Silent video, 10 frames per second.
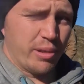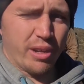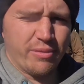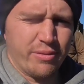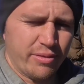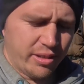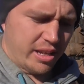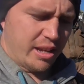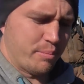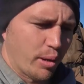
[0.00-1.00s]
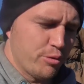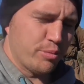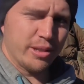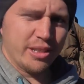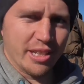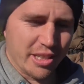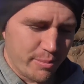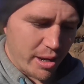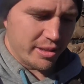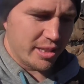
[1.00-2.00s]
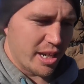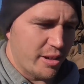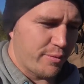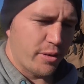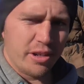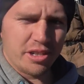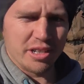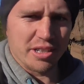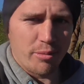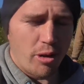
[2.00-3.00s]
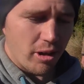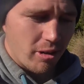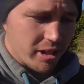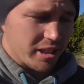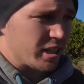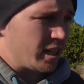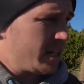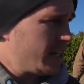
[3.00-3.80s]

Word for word: bit of a uh, bloopers and some unseen footage and some highlights,